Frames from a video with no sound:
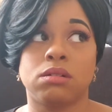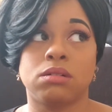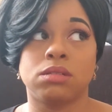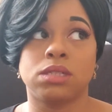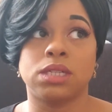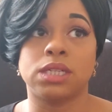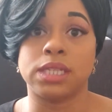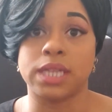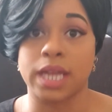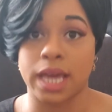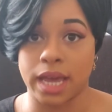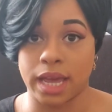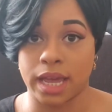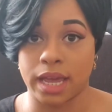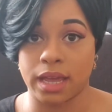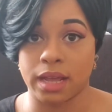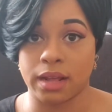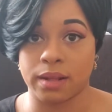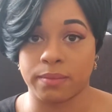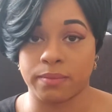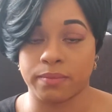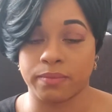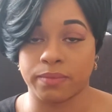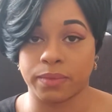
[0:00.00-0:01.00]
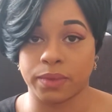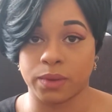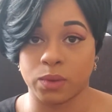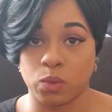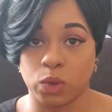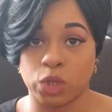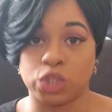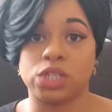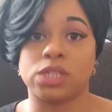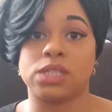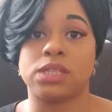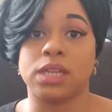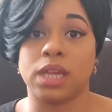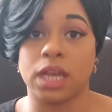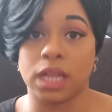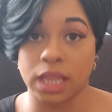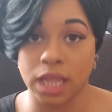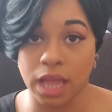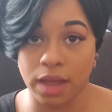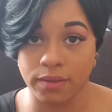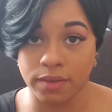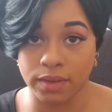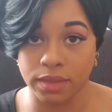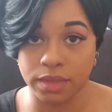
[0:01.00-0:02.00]
today, which is the
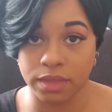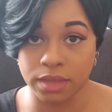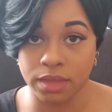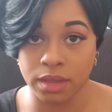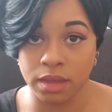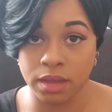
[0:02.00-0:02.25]
11th.